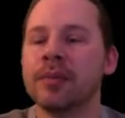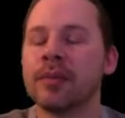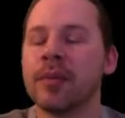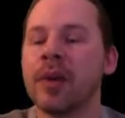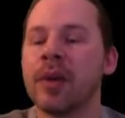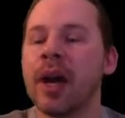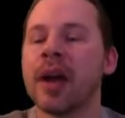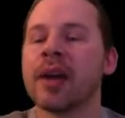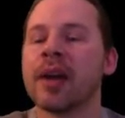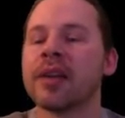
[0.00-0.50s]

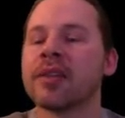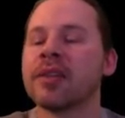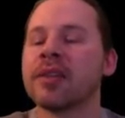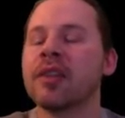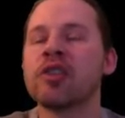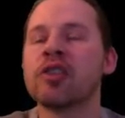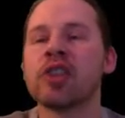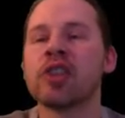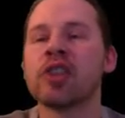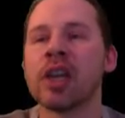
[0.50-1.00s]
IRC
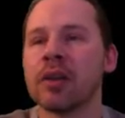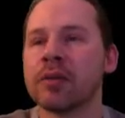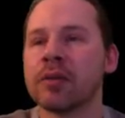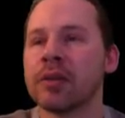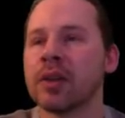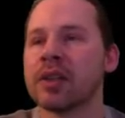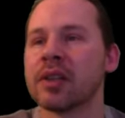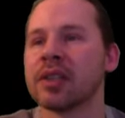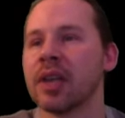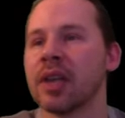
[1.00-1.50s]
channel, for
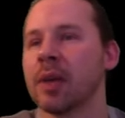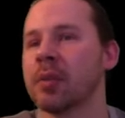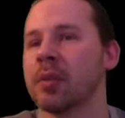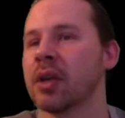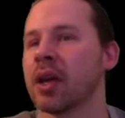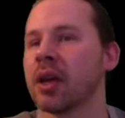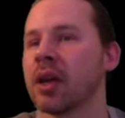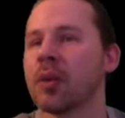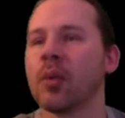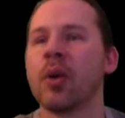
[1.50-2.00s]
example,
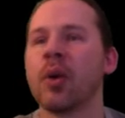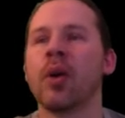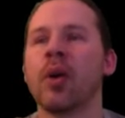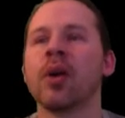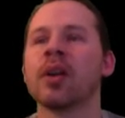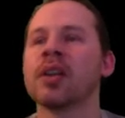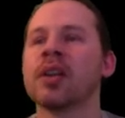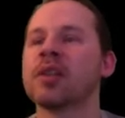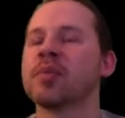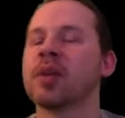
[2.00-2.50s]
and there were all
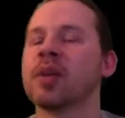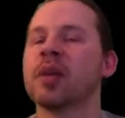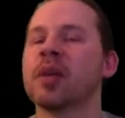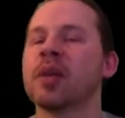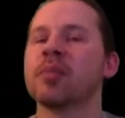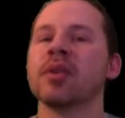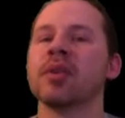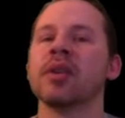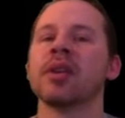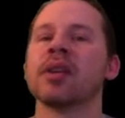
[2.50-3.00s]
these
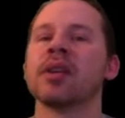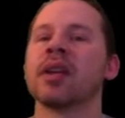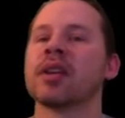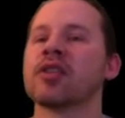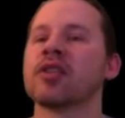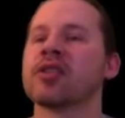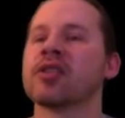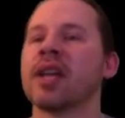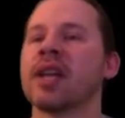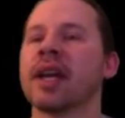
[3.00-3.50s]
people like
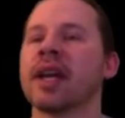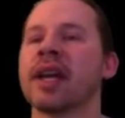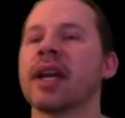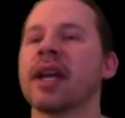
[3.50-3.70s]
just hanging